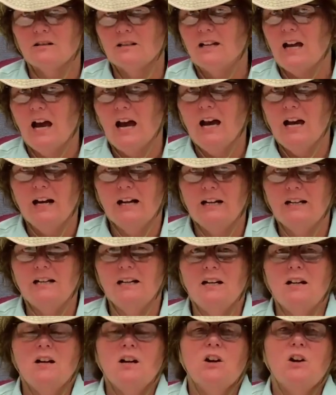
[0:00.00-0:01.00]
guide
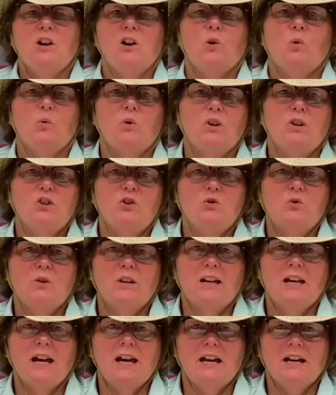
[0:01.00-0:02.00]
where you
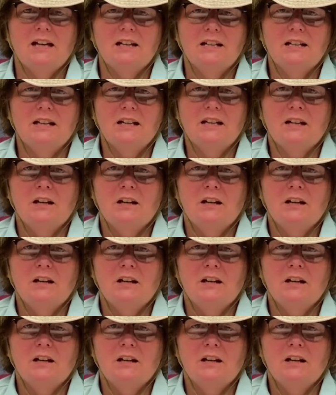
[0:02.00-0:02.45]
can